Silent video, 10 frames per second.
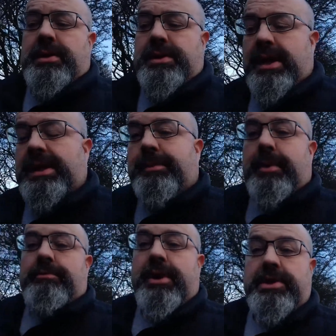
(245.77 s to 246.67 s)
dynamic
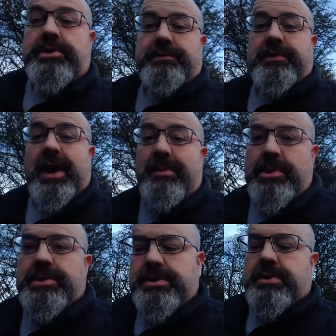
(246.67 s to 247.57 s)
range of the
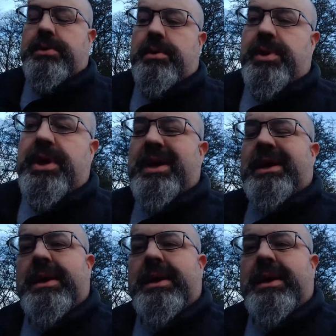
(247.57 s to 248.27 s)
image is going to be,